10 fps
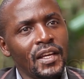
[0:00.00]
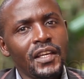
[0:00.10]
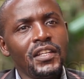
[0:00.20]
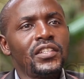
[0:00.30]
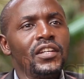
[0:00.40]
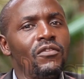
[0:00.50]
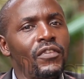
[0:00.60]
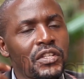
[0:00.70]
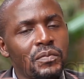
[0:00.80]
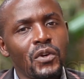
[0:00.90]
instead of
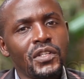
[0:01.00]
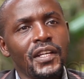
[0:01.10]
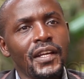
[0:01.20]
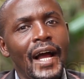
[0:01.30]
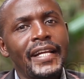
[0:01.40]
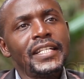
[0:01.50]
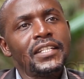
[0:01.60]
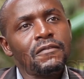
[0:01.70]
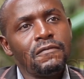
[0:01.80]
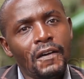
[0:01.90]
exporting at
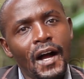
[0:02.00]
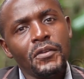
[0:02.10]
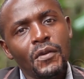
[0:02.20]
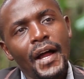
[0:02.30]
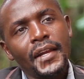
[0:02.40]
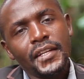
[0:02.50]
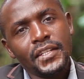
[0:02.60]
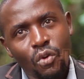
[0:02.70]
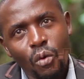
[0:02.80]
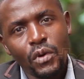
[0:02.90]
least value-added
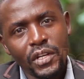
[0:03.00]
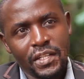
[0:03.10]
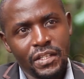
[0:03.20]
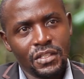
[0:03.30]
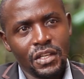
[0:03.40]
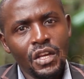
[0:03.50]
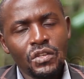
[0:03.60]
commodities.